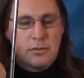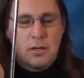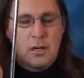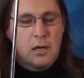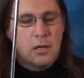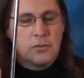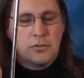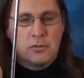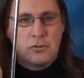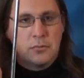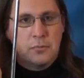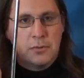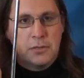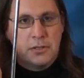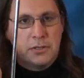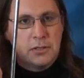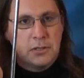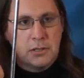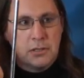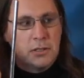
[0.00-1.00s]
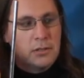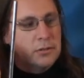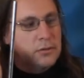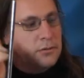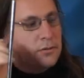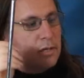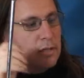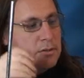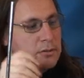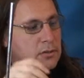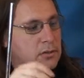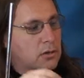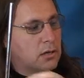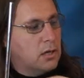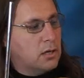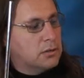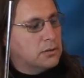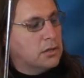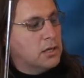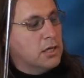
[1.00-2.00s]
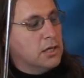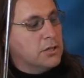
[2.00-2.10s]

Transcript: hours of printing. That's a lot.